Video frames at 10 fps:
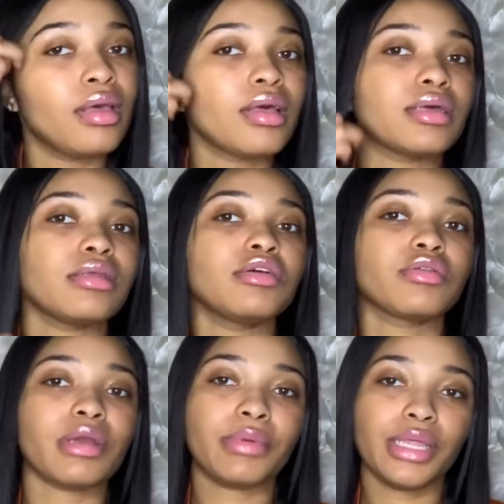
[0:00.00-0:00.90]
cause those
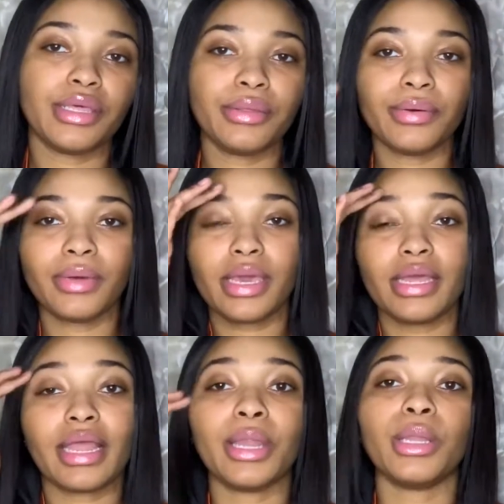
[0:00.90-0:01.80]
ones are really cute
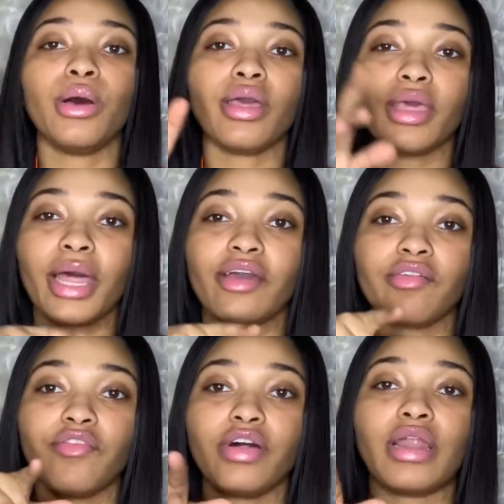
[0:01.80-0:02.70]
and they long, and like,
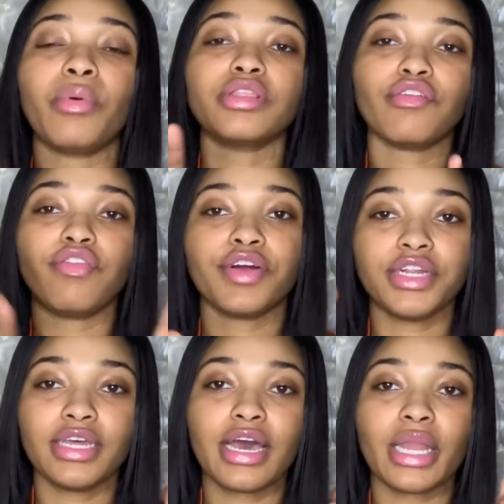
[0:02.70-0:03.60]
I want the flirty
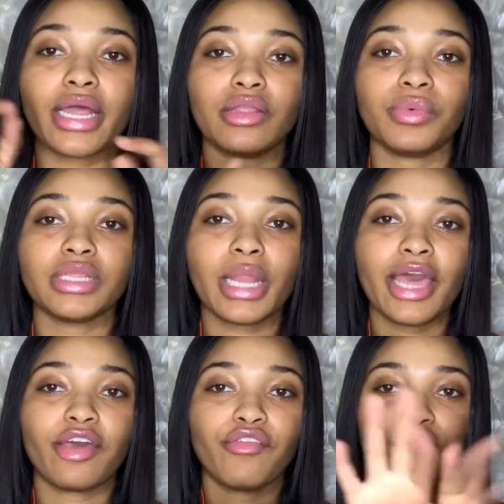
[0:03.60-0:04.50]
kind, like the ones that
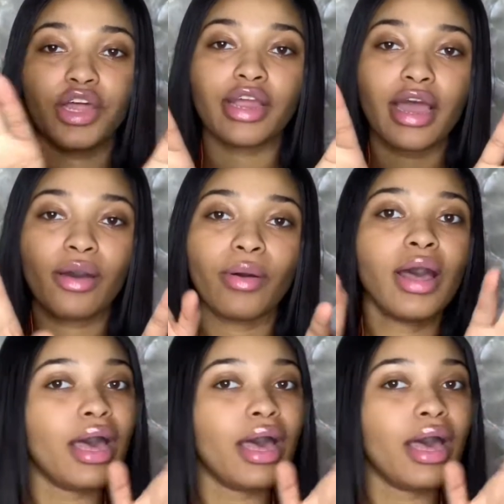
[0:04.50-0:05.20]
like flare out.